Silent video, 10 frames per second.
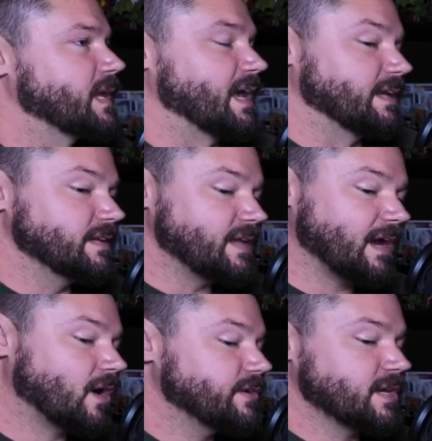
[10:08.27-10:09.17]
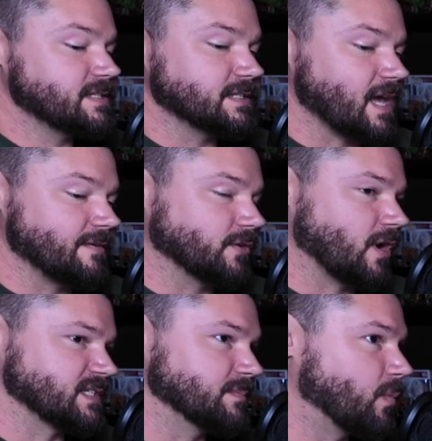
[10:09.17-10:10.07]
Yeah, and Daggerheart does this kind of
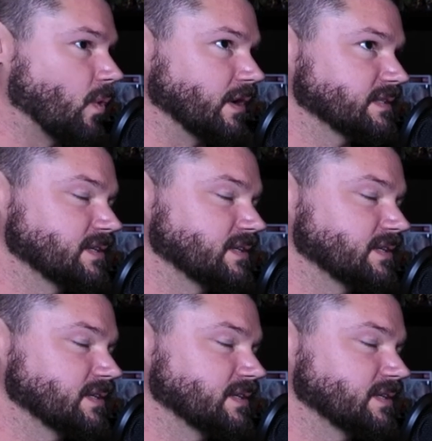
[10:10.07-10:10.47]
across the board.